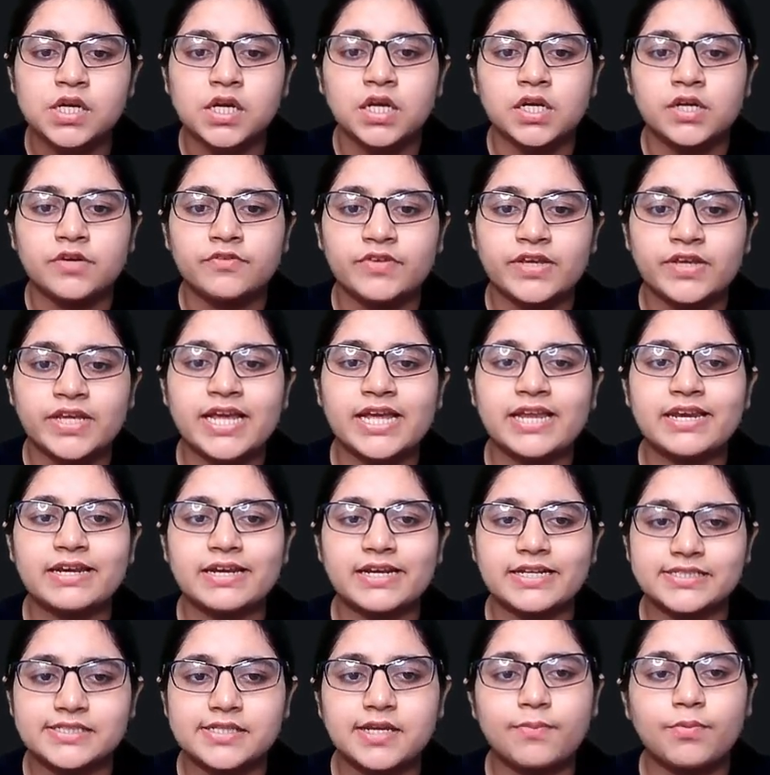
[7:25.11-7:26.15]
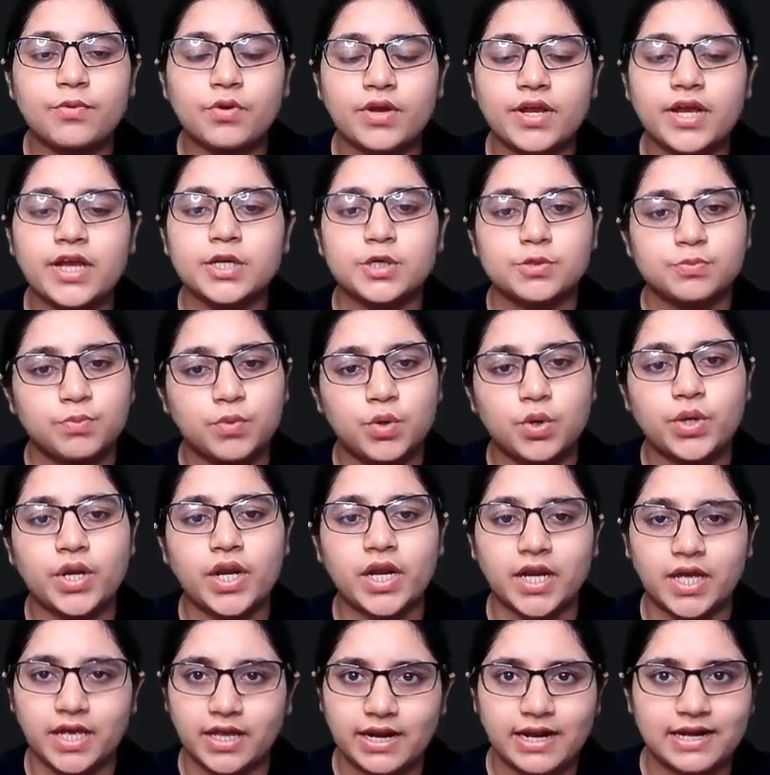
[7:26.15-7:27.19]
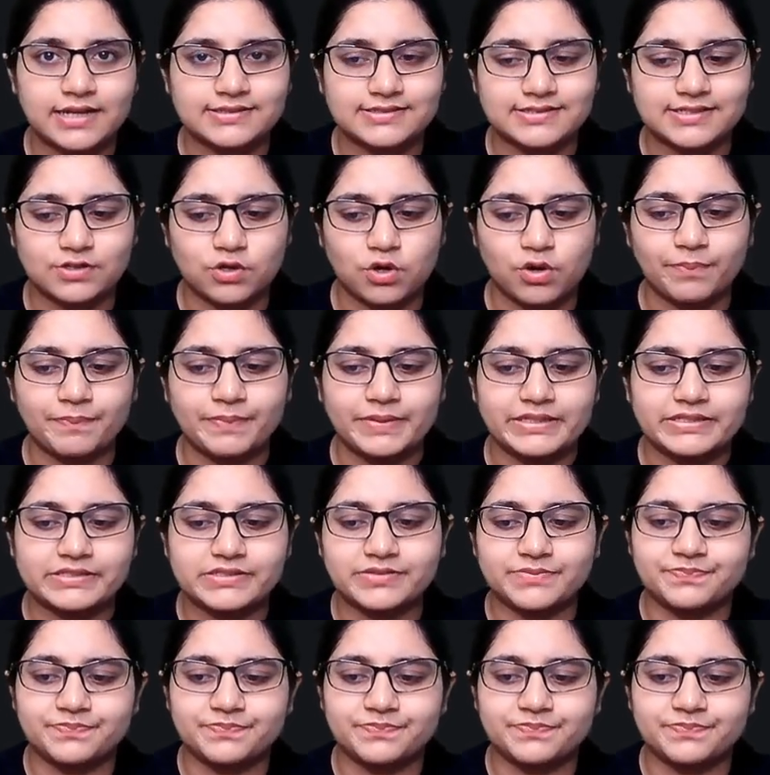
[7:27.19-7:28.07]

we can reciprocate more in our answer copies.